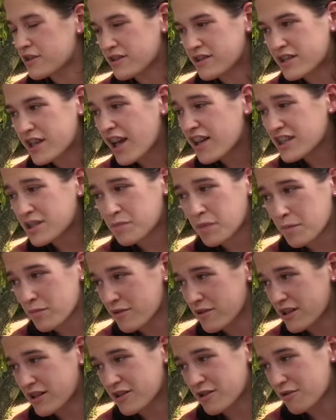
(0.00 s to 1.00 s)
there's tons of
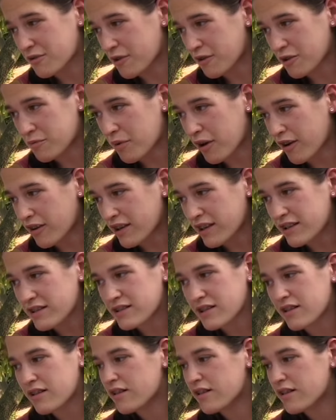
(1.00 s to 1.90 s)
people that don't go to parties.